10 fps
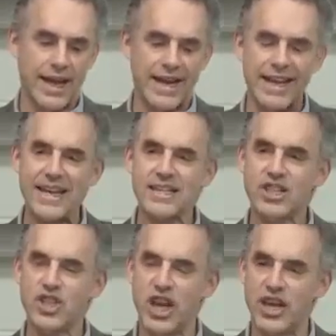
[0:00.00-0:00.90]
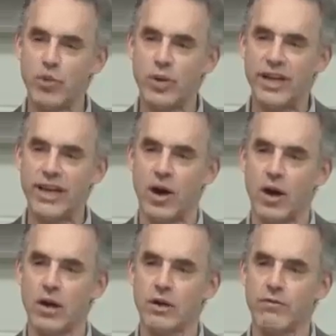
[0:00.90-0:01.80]
is genuinely
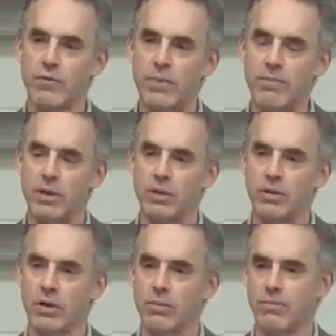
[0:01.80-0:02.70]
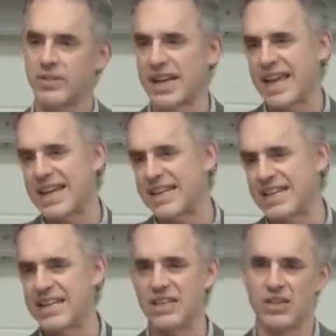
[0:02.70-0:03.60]
harder for people who are, say,
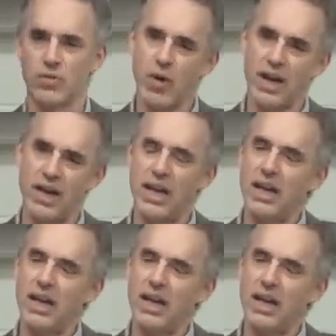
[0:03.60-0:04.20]
18 to 20.